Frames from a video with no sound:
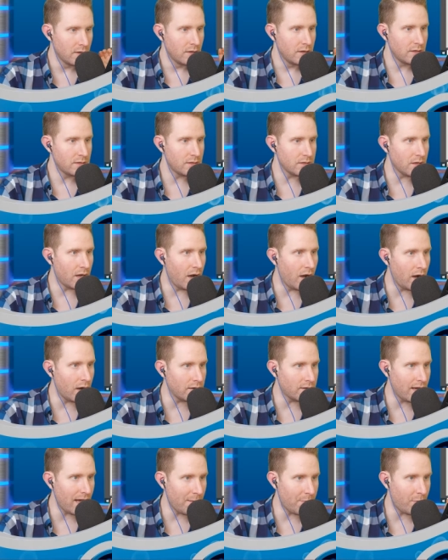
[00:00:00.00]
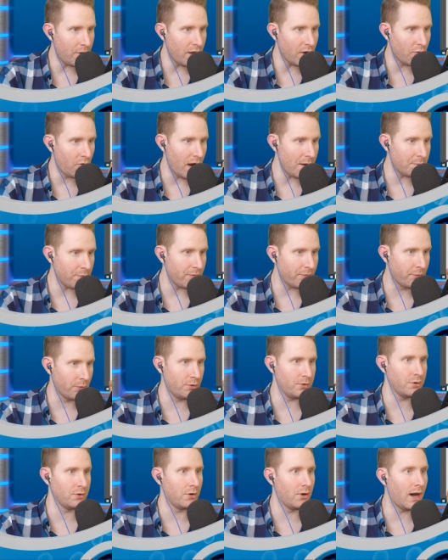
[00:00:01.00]
This is art happening right before
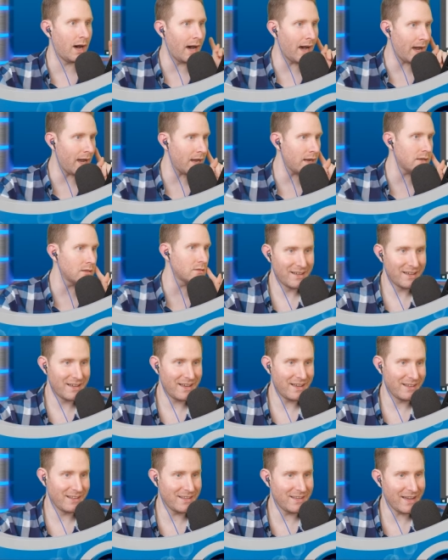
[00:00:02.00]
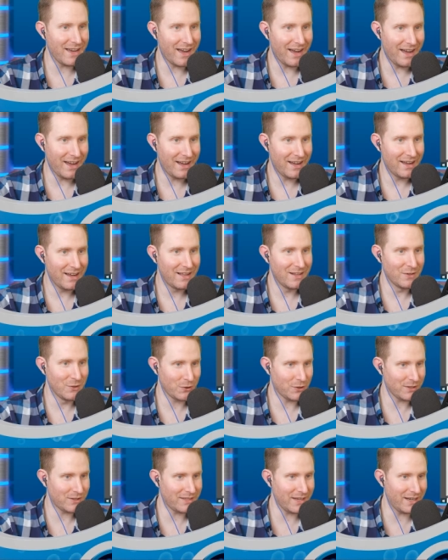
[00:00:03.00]
your eyes. Hell yeah.
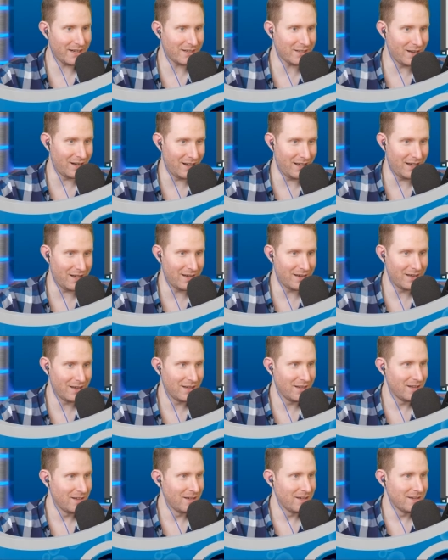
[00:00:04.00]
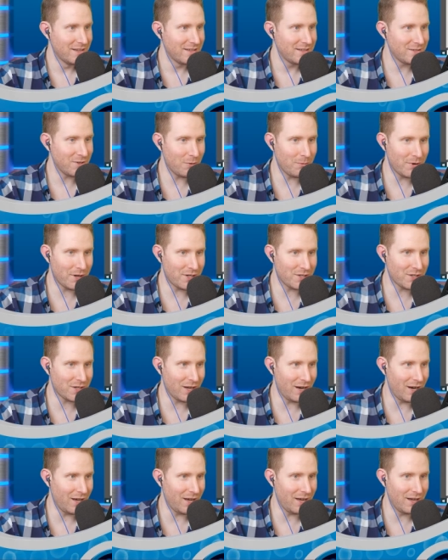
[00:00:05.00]
Look at that color. So much
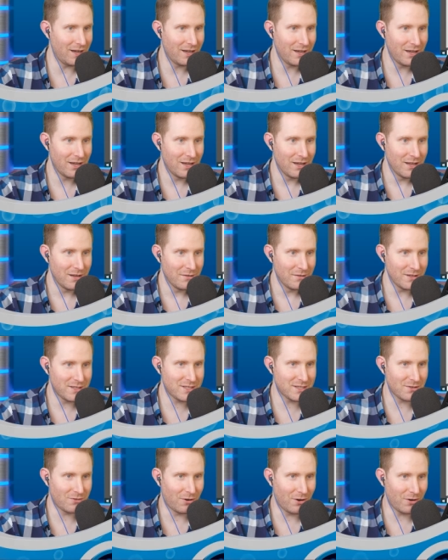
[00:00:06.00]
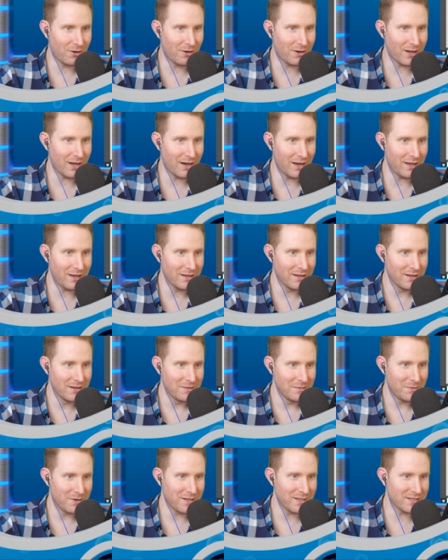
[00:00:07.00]
color. It's the wrong color,
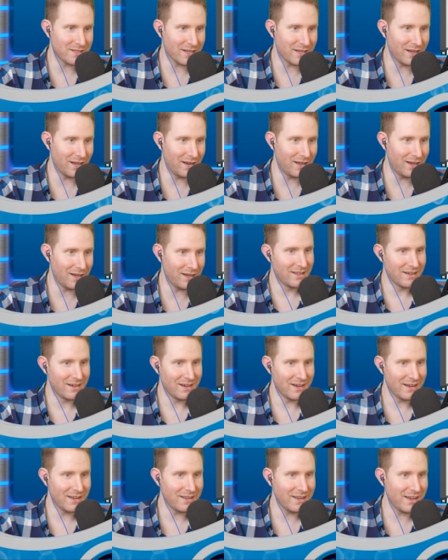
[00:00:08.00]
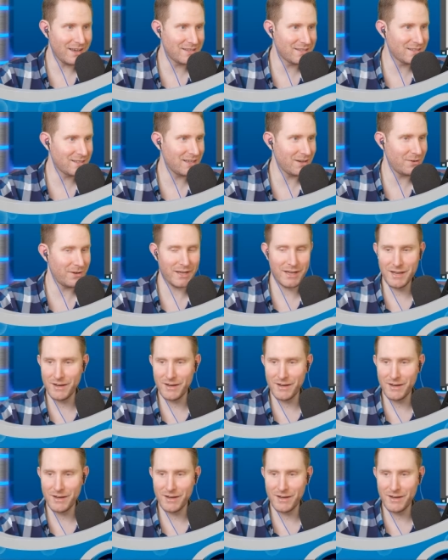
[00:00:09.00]
but it's a color. Ah, yes, there we go.